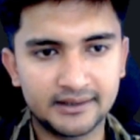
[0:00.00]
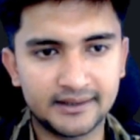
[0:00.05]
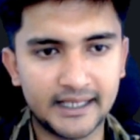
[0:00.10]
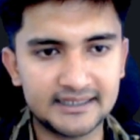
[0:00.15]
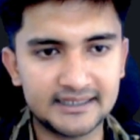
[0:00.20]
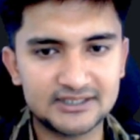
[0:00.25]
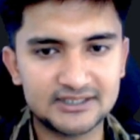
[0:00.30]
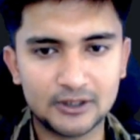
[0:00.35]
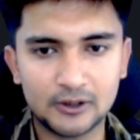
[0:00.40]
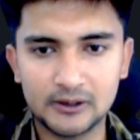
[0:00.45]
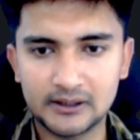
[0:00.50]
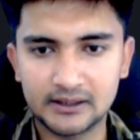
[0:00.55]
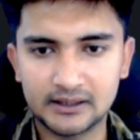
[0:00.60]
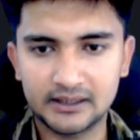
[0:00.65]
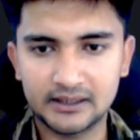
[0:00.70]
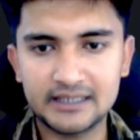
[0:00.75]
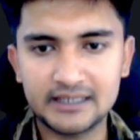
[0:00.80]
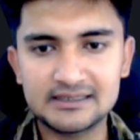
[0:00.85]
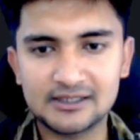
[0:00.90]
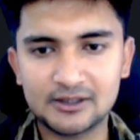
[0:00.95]
That's all.
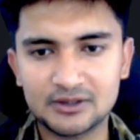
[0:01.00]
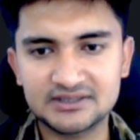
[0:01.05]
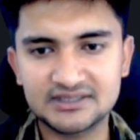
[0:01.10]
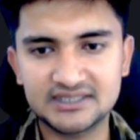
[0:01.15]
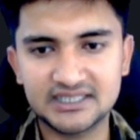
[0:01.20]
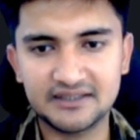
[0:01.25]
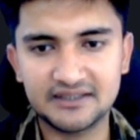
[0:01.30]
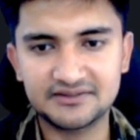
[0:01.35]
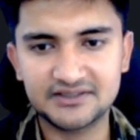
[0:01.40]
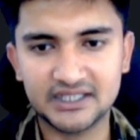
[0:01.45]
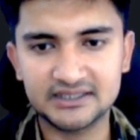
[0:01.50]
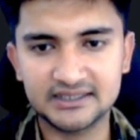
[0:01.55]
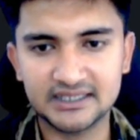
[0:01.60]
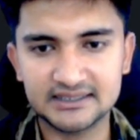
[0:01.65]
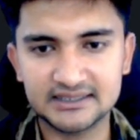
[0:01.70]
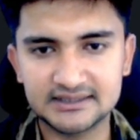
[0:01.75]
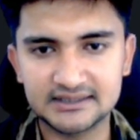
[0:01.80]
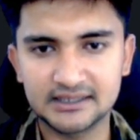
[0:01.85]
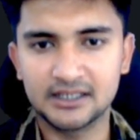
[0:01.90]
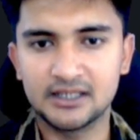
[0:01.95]
Let's click on save changes.